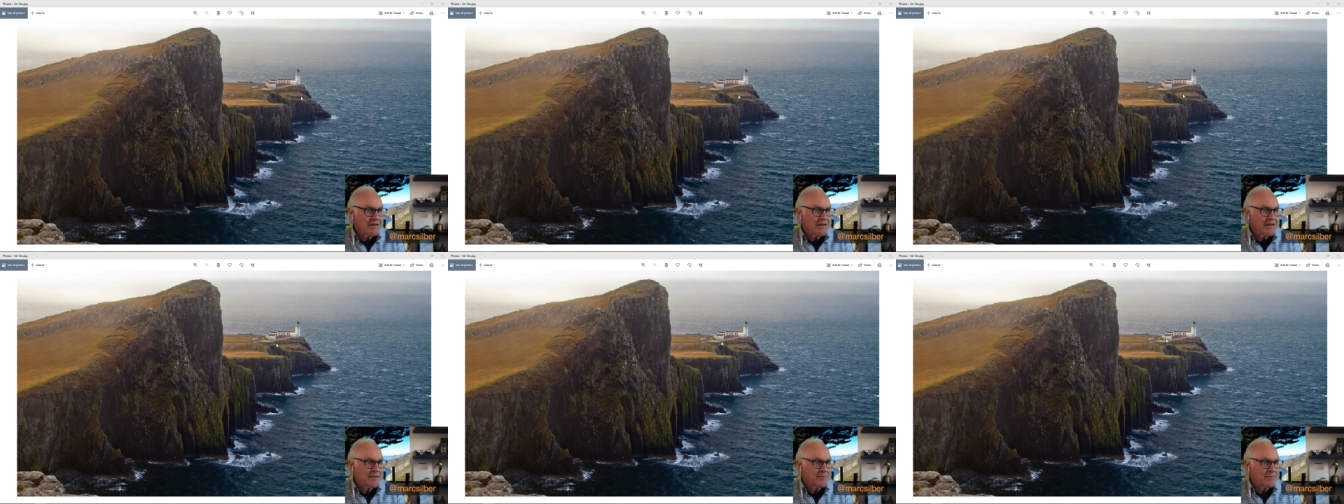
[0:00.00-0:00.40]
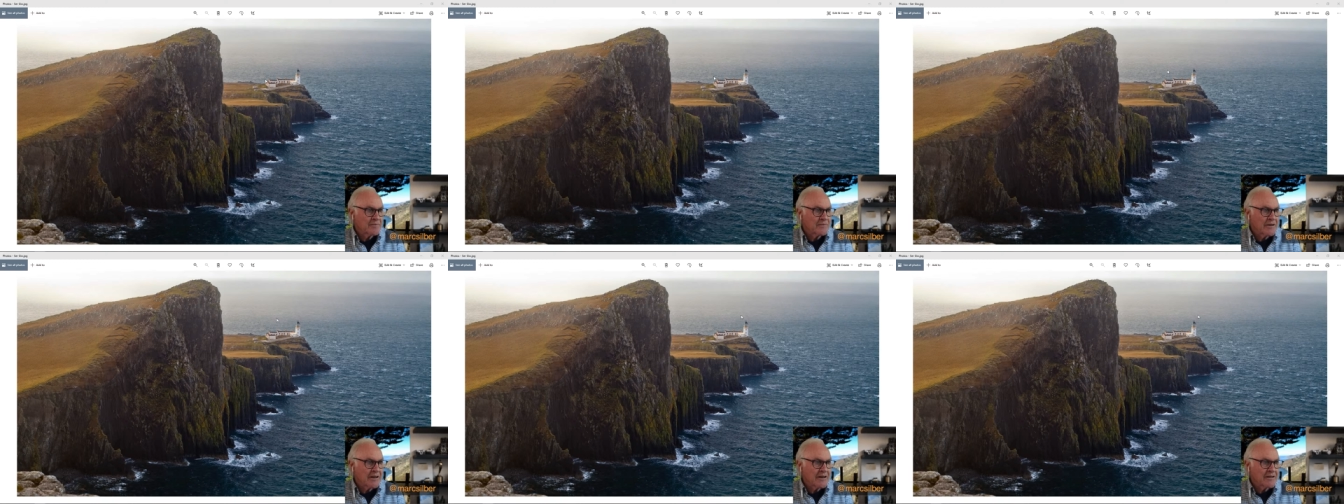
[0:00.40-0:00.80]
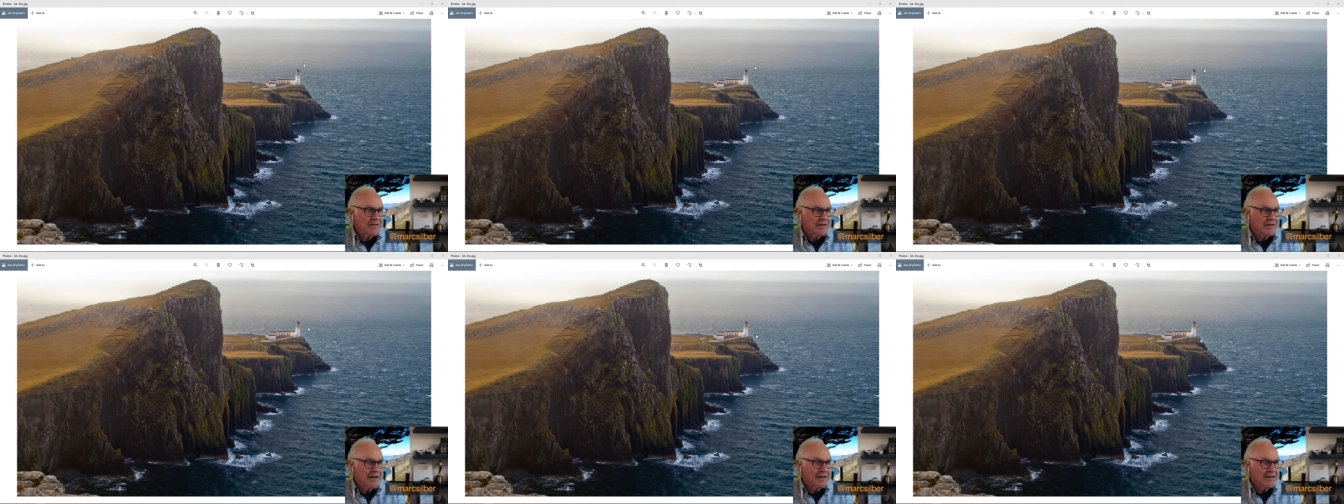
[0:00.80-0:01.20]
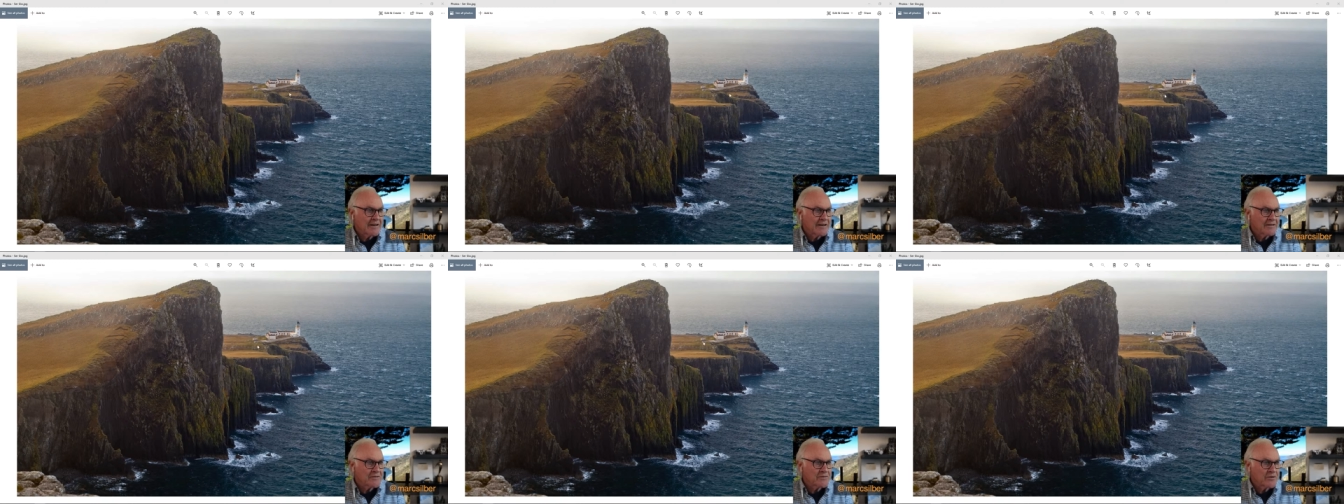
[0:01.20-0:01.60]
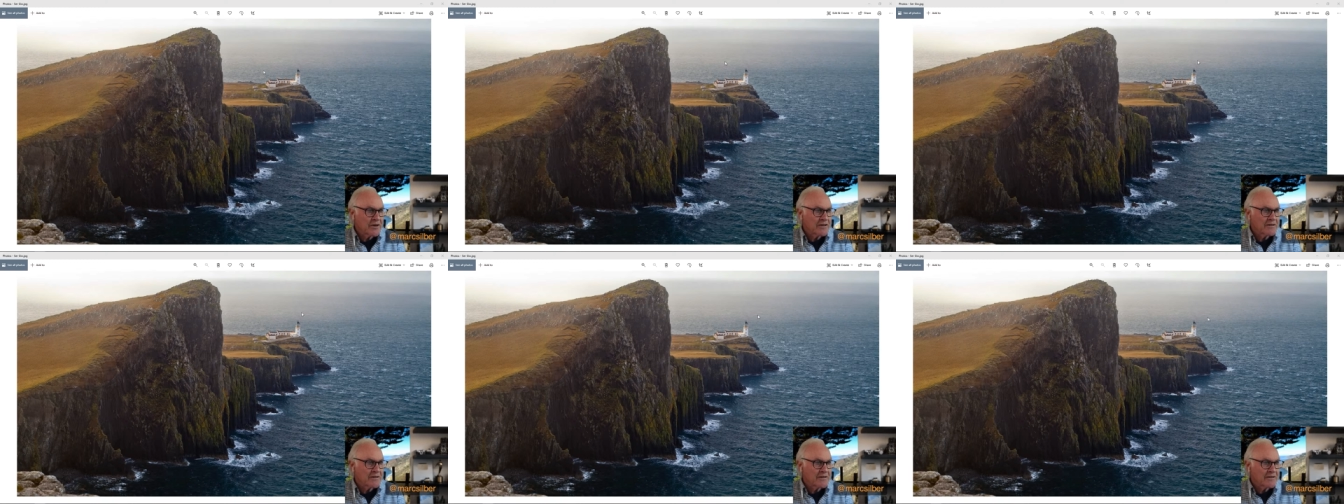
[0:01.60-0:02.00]
um, yeah, the lighthouse
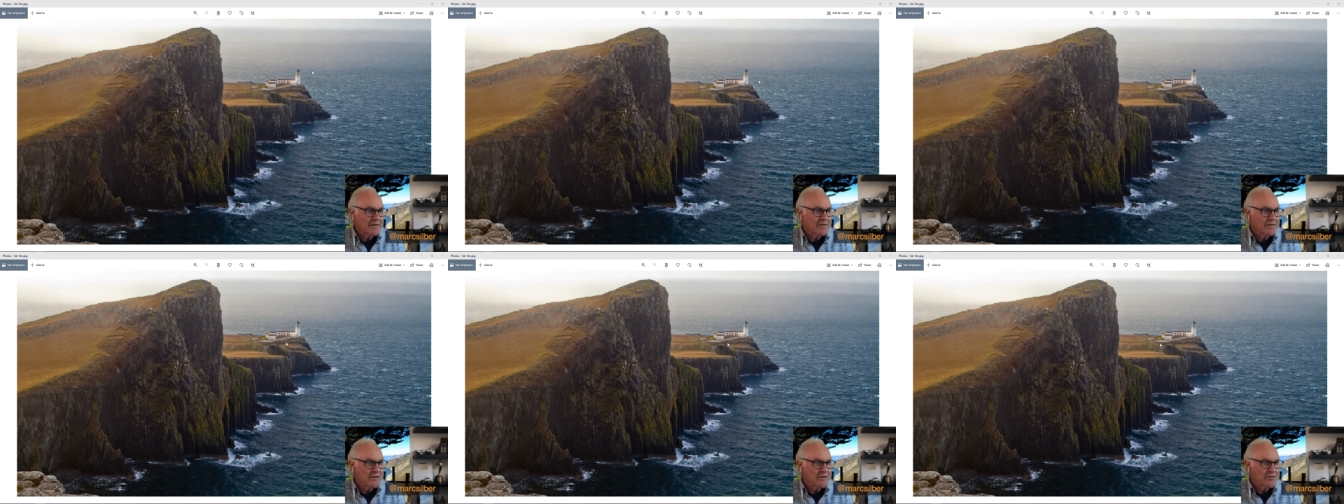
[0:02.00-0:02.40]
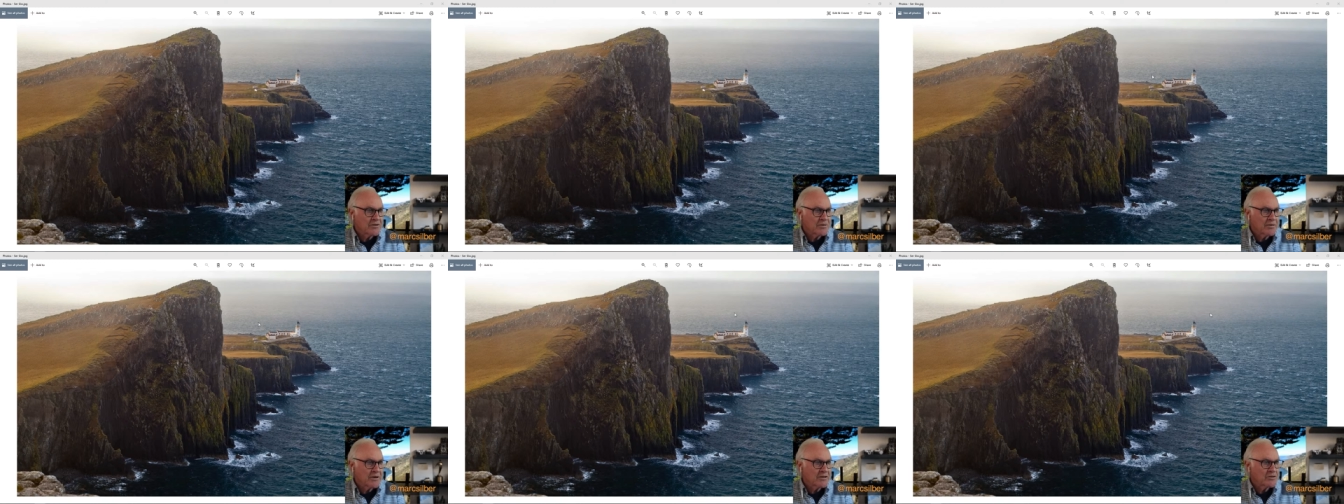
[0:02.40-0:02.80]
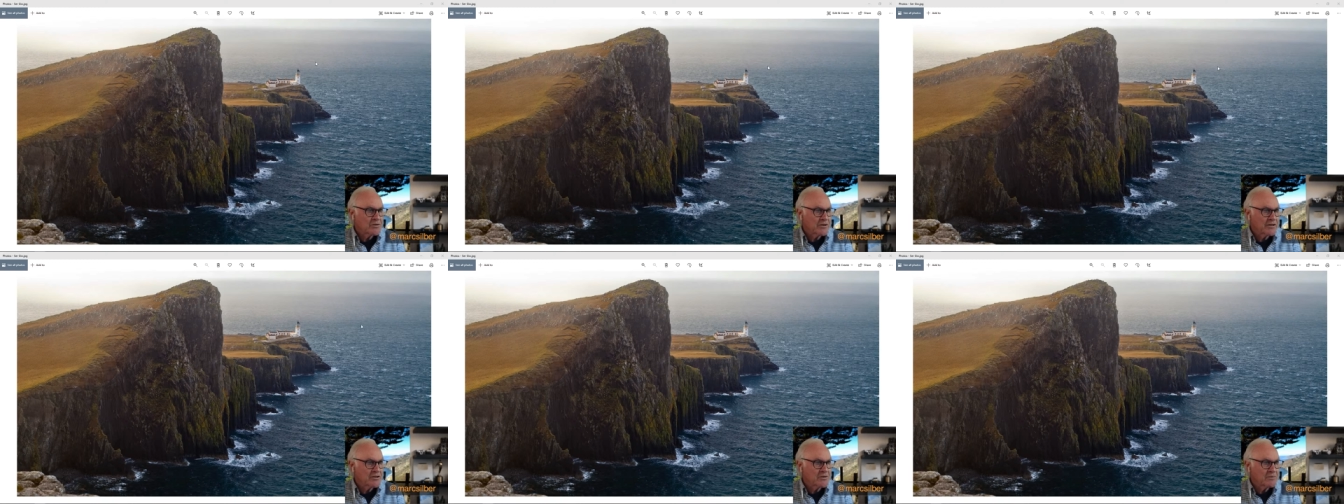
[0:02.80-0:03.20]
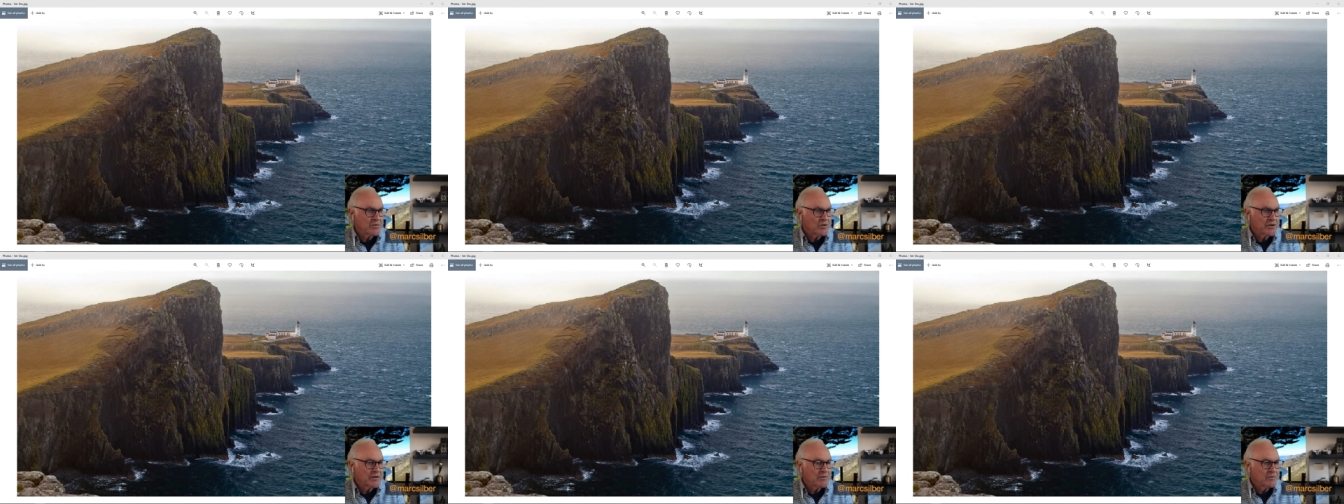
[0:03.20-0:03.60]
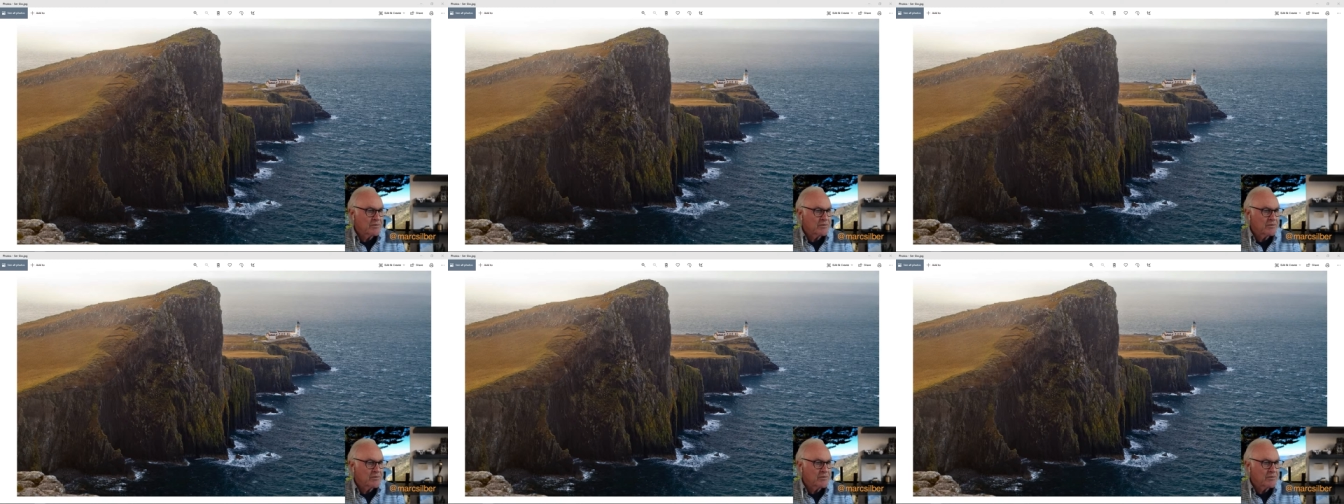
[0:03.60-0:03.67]
right there is your punctuation point.